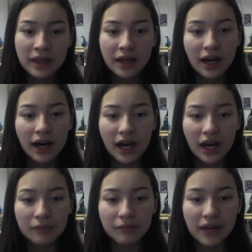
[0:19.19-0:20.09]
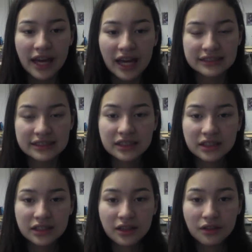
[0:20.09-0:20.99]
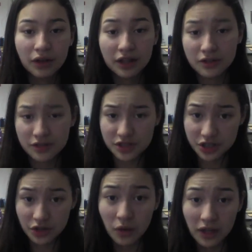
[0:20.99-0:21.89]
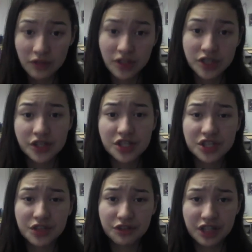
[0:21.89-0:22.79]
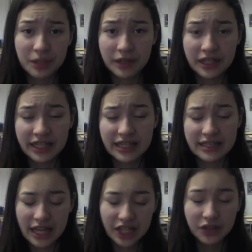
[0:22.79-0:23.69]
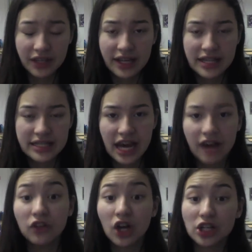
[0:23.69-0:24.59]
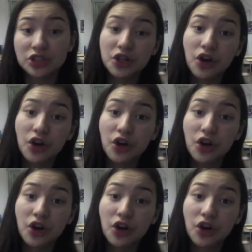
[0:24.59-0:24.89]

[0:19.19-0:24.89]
And one of the restrictions of 3D printing is that you can't have large